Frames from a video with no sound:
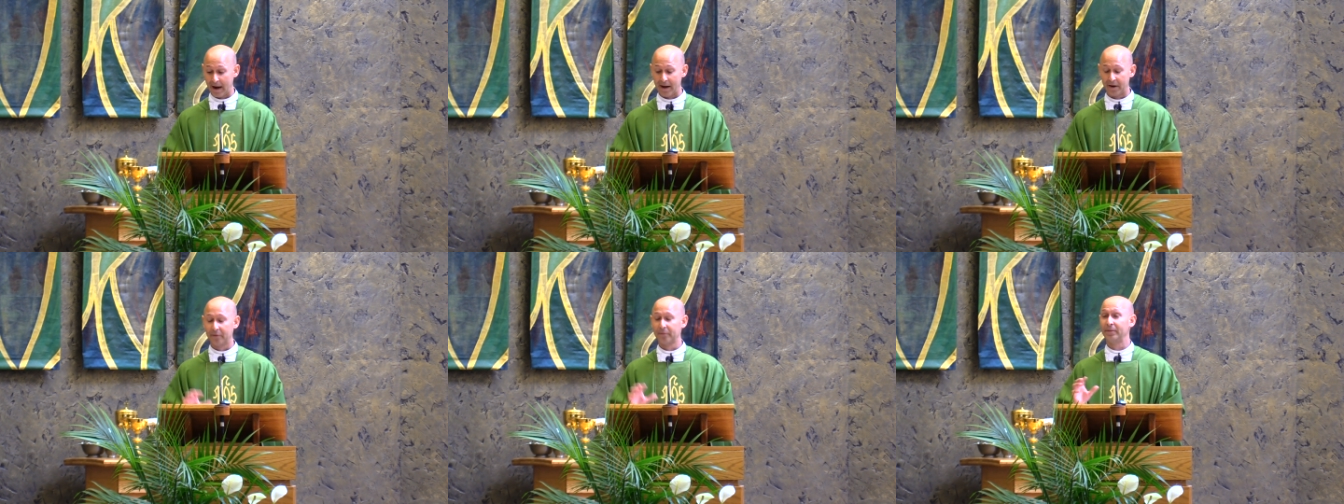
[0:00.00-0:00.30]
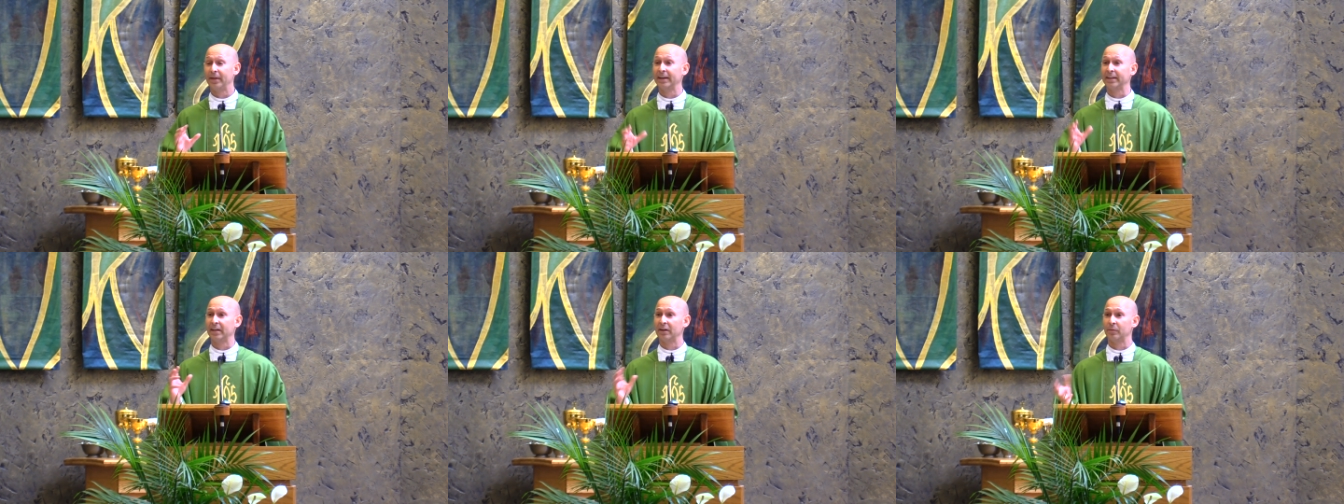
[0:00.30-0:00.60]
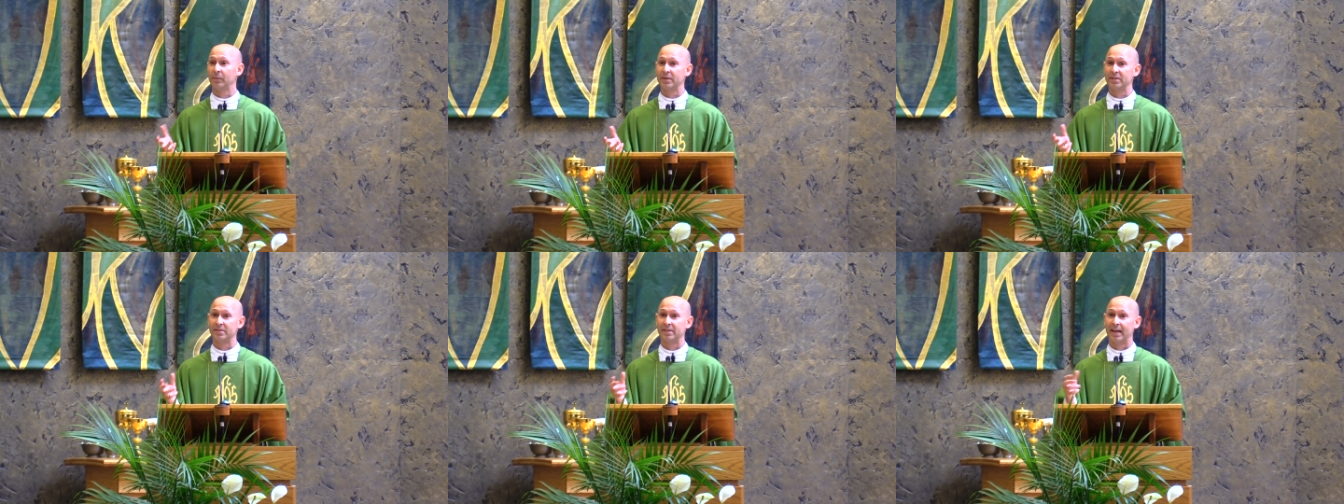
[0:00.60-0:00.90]
I don't think
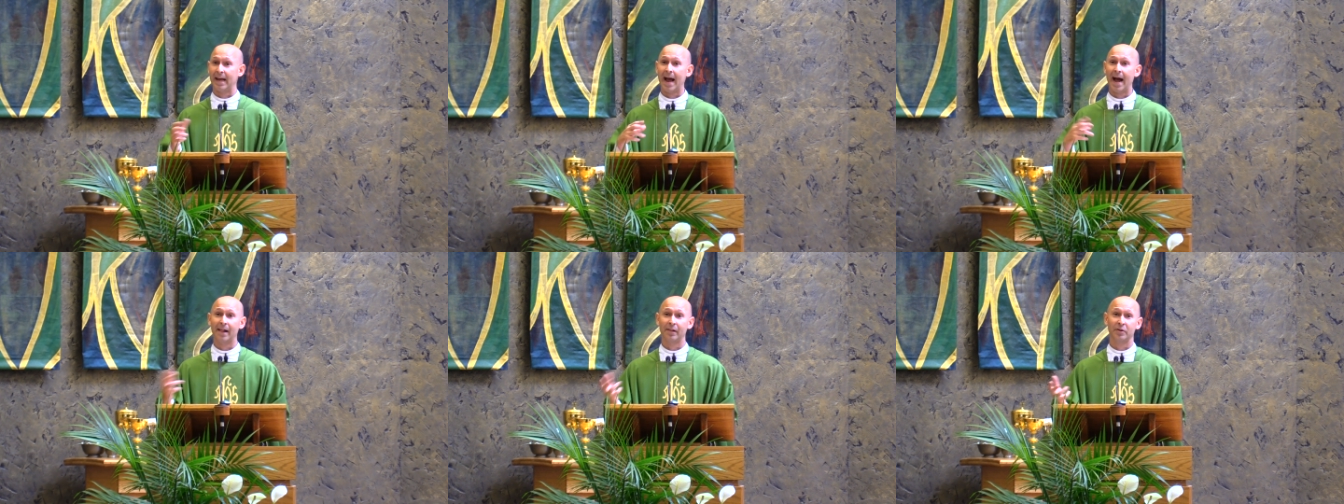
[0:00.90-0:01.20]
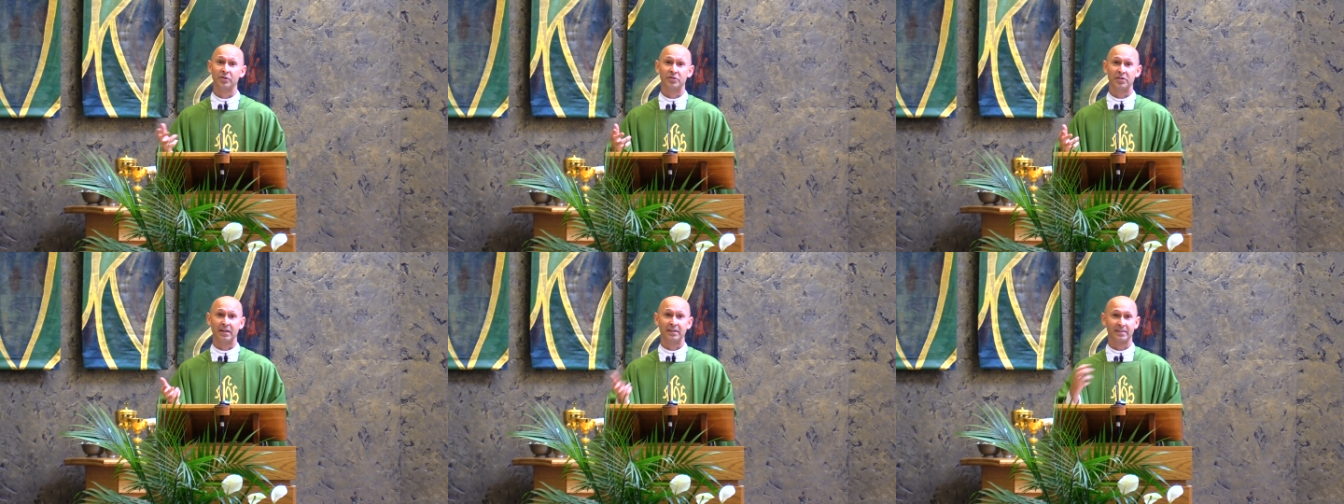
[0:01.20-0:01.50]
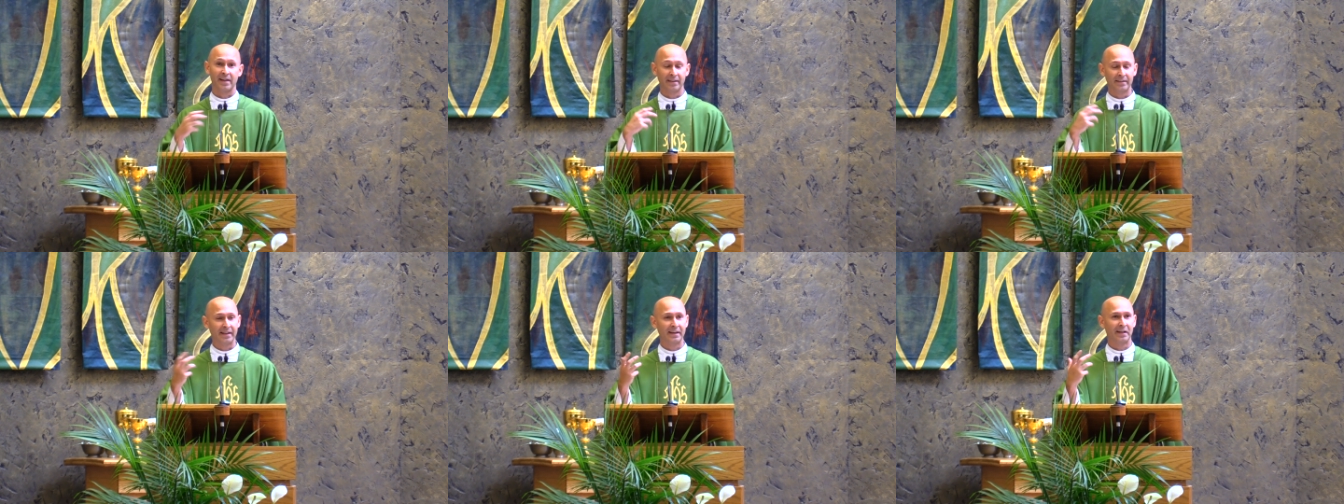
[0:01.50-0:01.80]
it was the
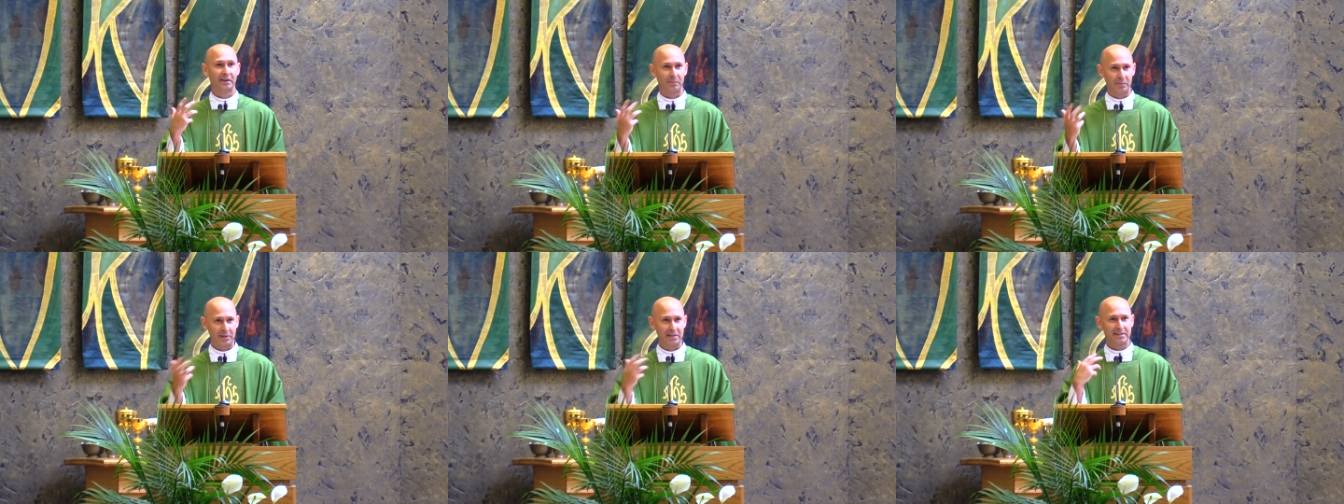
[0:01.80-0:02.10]
allergies. I think